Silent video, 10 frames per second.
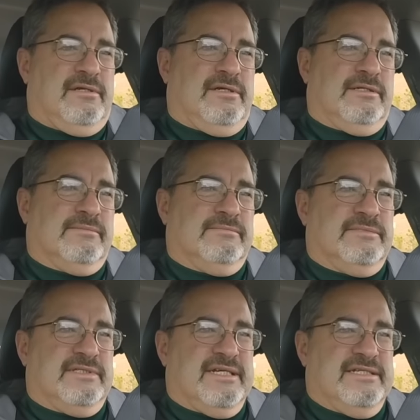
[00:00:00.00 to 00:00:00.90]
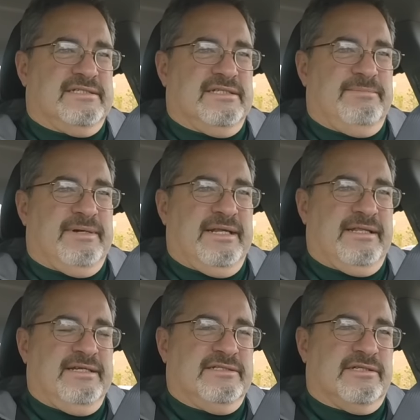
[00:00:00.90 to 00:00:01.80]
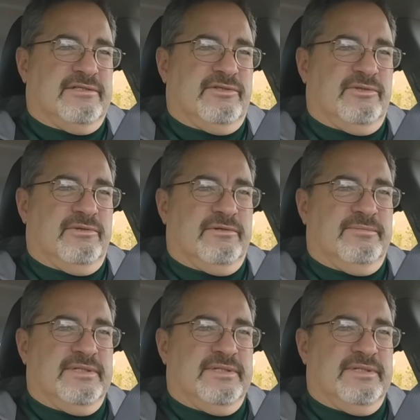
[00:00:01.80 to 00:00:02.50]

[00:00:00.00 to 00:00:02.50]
um, in case anybody leans on the door.